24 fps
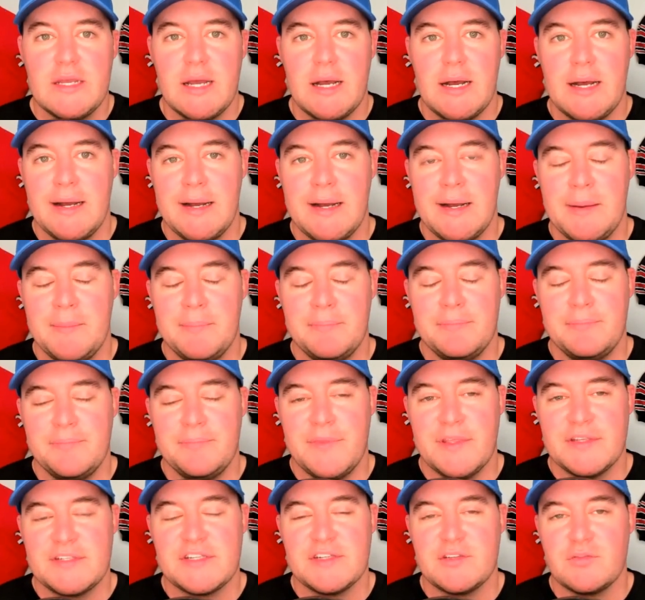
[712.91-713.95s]
Um,
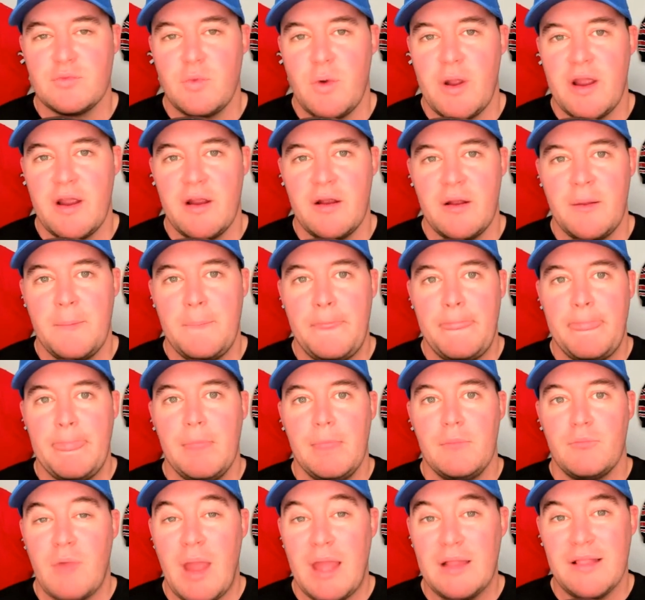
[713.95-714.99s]
this is where
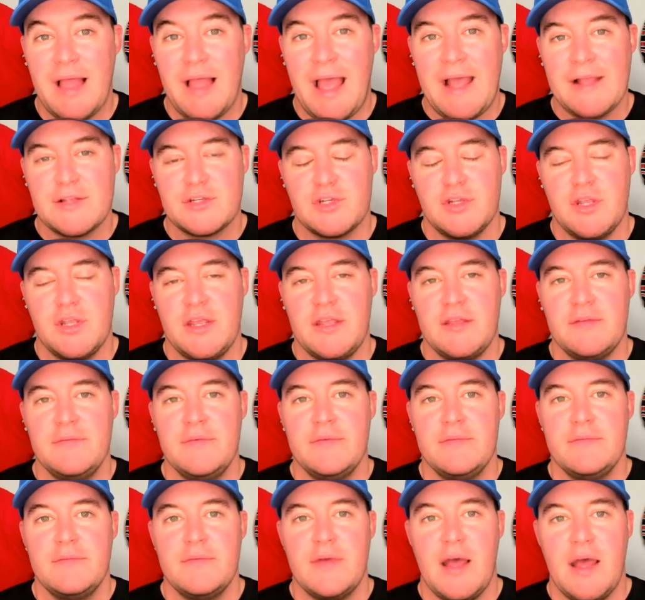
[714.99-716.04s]
Rhett Lashlee,
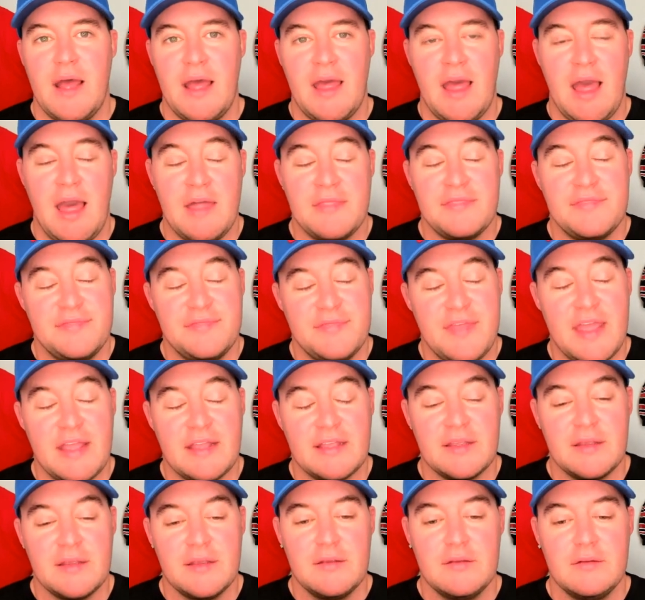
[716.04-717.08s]
I, I
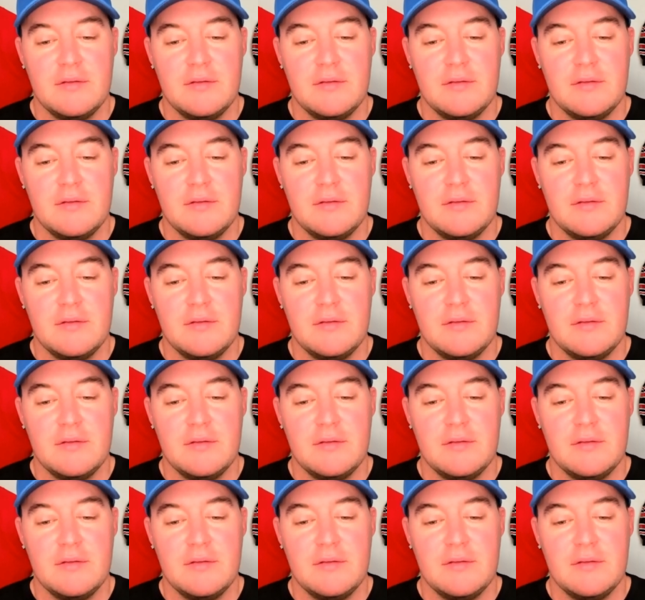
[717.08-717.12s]
think